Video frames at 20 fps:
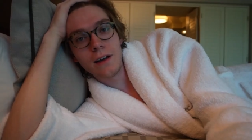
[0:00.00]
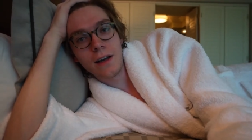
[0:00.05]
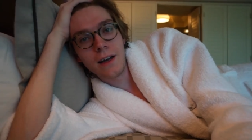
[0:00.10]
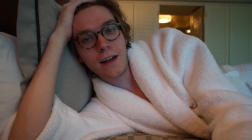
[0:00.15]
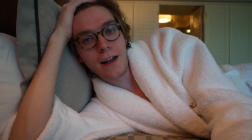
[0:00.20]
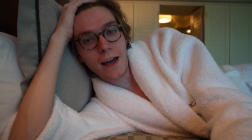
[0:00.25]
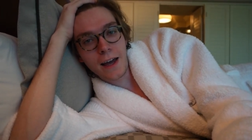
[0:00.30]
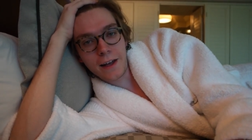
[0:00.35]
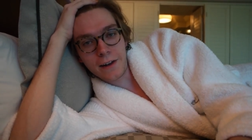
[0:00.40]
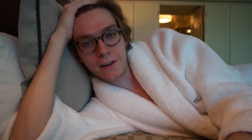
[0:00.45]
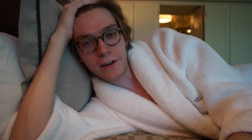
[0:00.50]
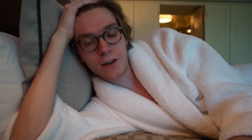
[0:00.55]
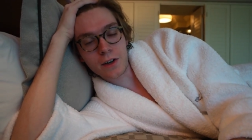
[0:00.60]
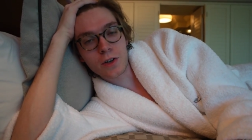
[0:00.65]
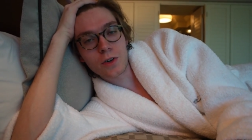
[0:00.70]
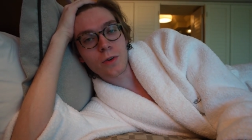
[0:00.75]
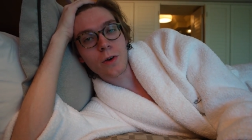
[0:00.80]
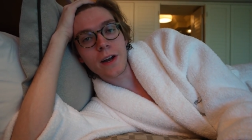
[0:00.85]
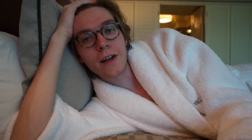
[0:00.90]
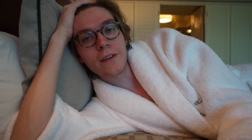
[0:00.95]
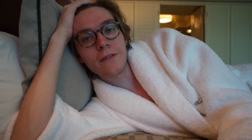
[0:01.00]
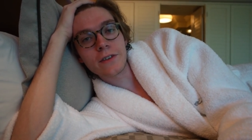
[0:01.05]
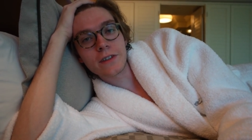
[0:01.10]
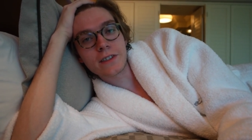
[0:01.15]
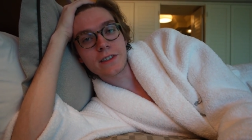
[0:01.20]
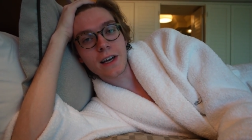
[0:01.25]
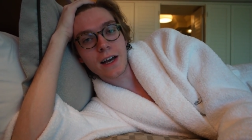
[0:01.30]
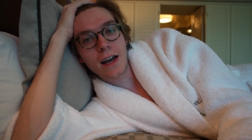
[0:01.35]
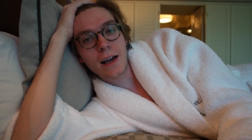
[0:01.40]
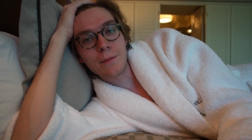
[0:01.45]
and had a great of a
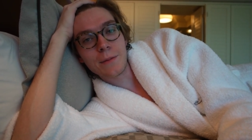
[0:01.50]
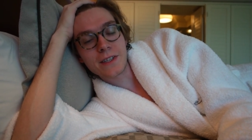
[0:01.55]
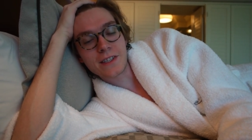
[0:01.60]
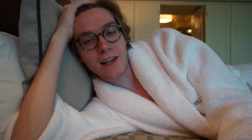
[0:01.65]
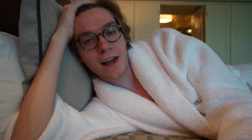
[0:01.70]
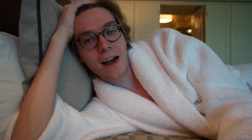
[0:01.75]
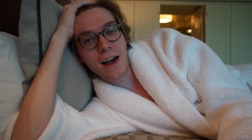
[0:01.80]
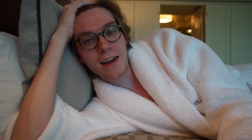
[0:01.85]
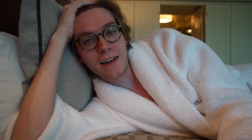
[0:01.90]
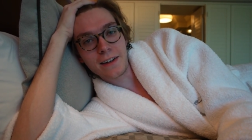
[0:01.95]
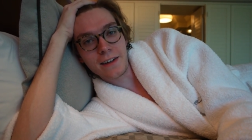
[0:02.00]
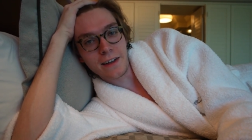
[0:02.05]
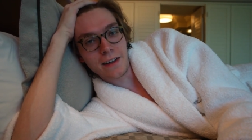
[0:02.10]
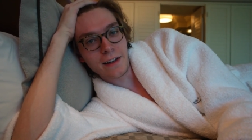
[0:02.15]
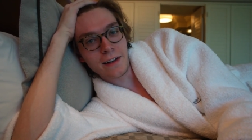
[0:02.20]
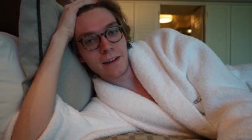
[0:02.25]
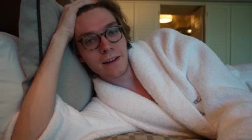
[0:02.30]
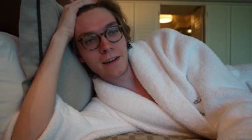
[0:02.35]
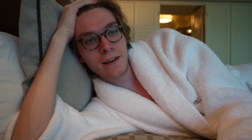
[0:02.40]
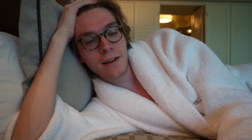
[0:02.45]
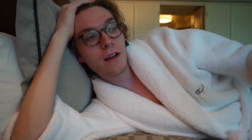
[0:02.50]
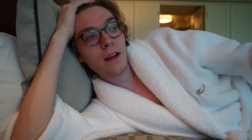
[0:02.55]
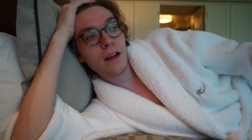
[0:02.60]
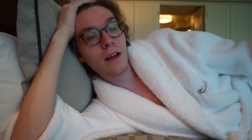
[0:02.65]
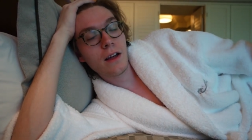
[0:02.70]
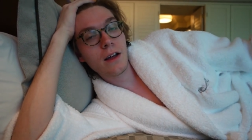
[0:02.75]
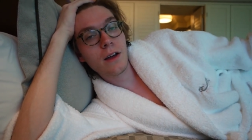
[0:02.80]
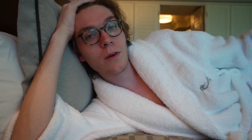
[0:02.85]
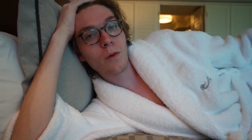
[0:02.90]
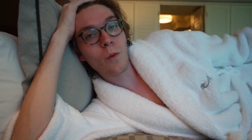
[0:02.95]
time as I did.
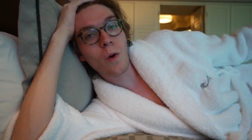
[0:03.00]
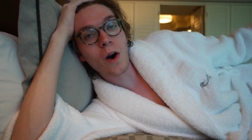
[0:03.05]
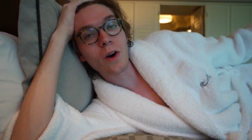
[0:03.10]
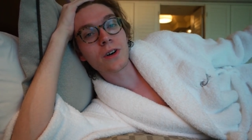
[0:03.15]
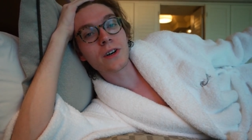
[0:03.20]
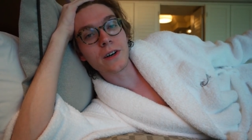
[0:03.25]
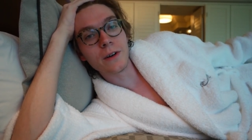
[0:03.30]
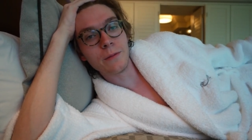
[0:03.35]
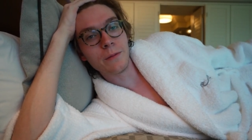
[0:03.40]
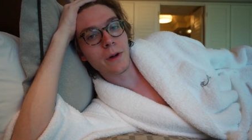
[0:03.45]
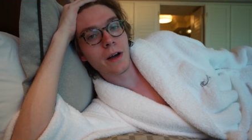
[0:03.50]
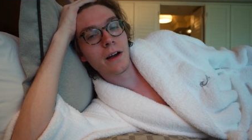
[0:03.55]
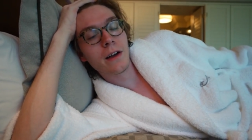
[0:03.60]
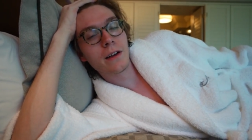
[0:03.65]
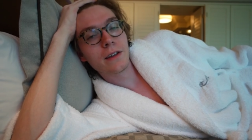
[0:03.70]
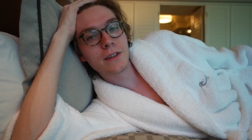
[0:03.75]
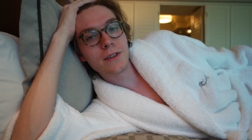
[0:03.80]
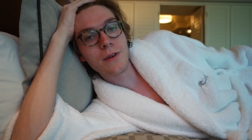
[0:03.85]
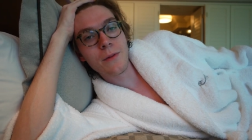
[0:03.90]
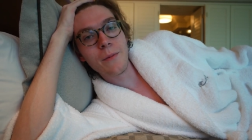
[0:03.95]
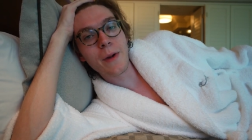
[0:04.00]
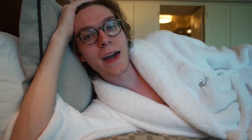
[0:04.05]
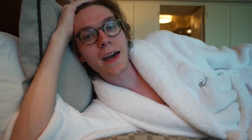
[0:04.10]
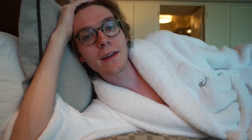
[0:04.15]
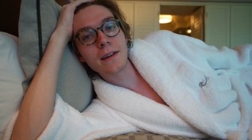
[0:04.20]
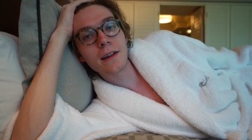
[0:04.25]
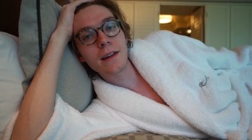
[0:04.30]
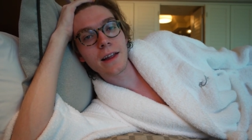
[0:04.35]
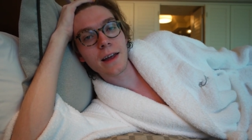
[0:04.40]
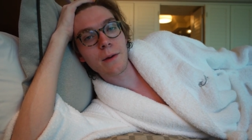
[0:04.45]
Welcome to
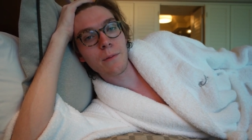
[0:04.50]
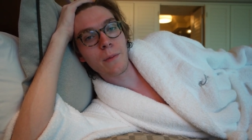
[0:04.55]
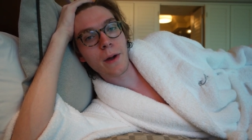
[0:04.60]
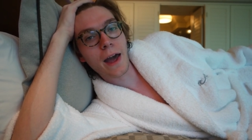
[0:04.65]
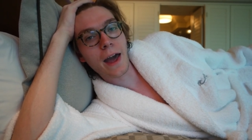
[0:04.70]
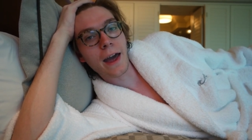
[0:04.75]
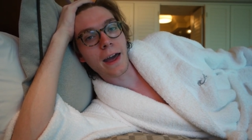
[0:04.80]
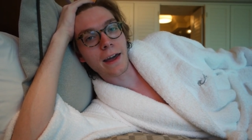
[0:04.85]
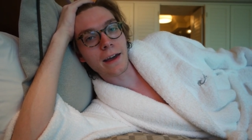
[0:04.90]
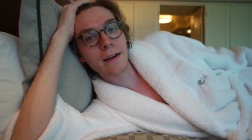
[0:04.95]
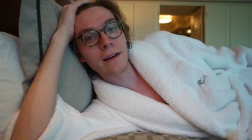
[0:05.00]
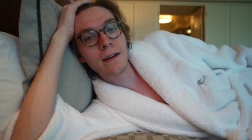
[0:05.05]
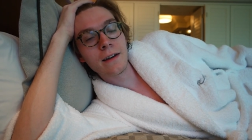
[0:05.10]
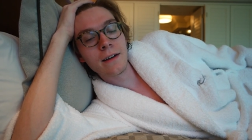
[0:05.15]
Mandalay Bay.